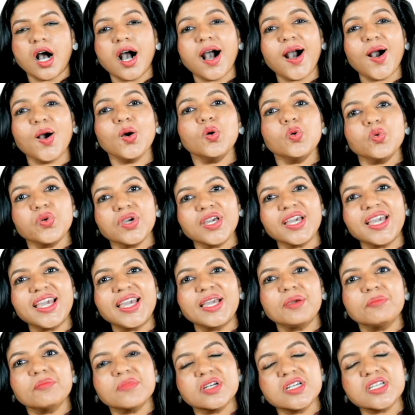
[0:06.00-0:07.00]
how
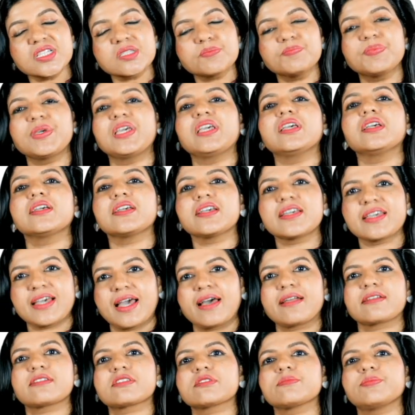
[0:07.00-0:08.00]
heme is being
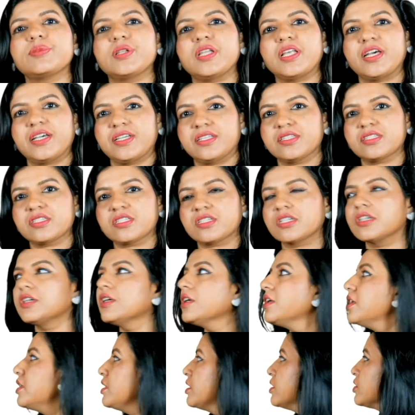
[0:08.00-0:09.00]
catabolized?
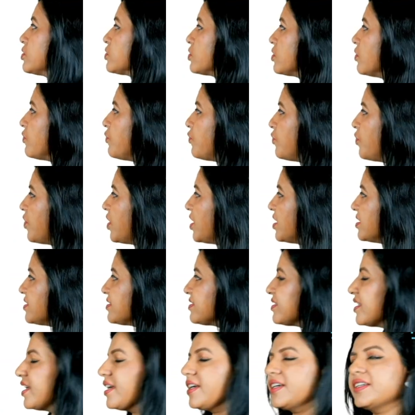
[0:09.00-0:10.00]
So the
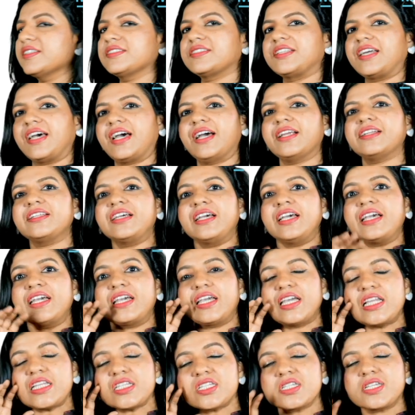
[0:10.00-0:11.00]
first thing is that
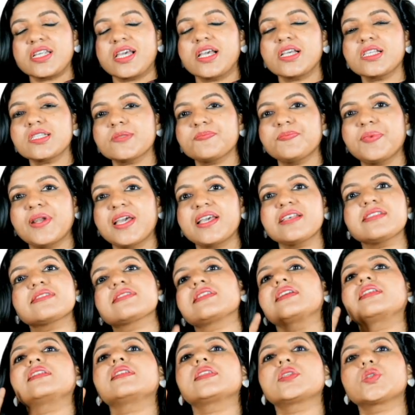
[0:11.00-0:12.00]
it takes place
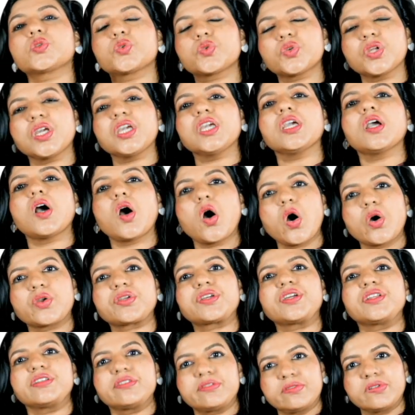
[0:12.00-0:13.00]
in three
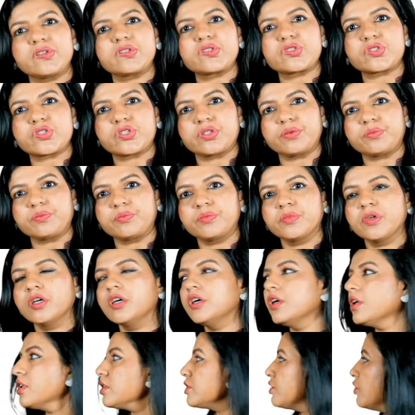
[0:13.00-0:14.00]
organ system.
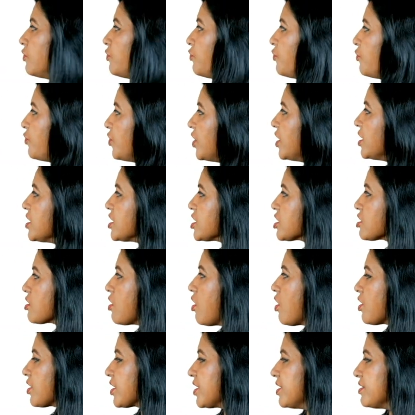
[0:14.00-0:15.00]
The first
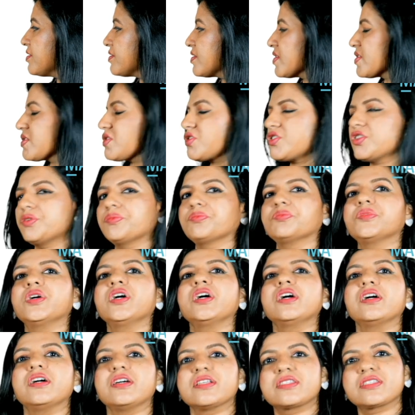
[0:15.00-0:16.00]
organ system
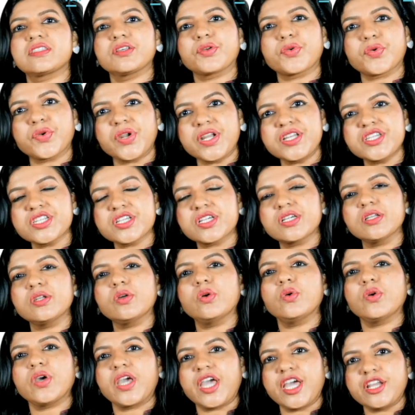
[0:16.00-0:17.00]
is the
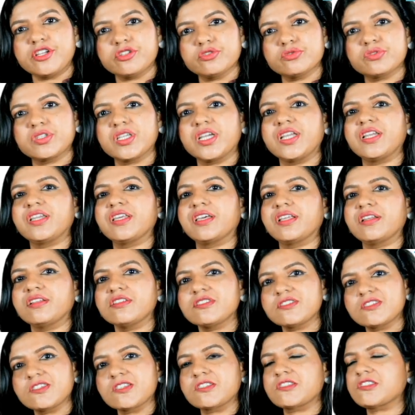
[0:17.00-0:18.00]
reticuloendothelial
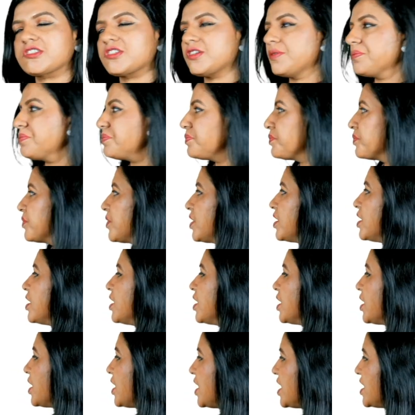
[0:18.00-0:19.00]
system.
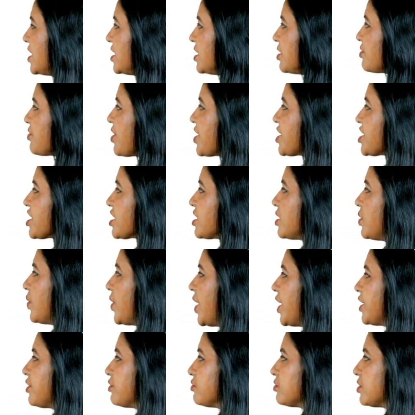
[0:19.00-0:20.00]
In the
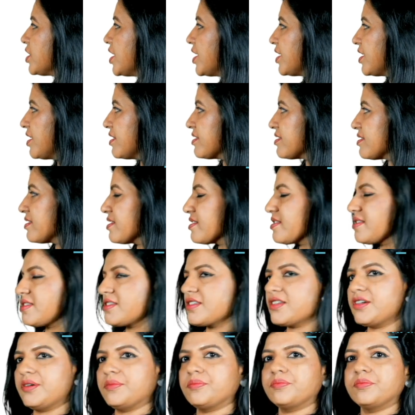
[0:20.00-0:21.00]
reticuloendothelial
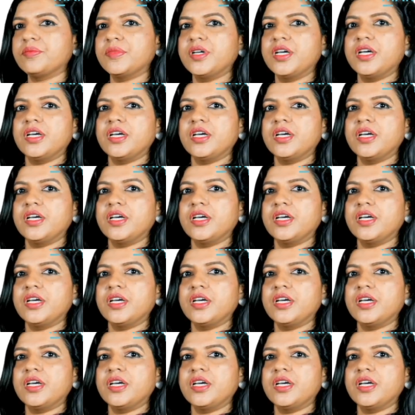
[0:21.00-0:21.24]
system,